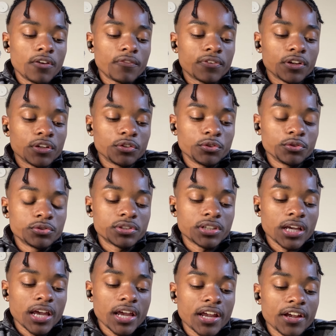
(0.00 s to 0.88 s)
for the
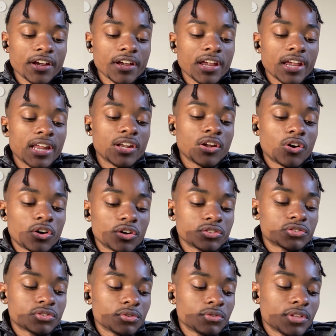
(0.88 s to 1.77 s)
lucid air and
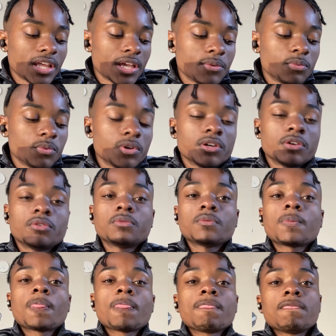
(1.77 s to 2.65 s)
also they
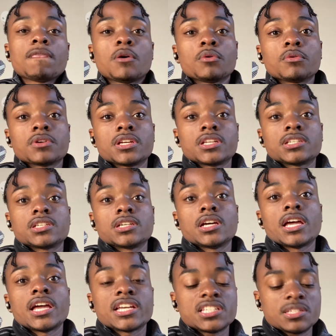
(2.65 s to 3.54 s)
will you know get
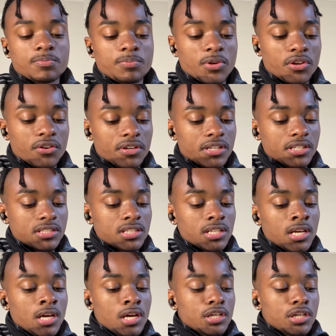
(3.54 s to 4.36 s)
the experience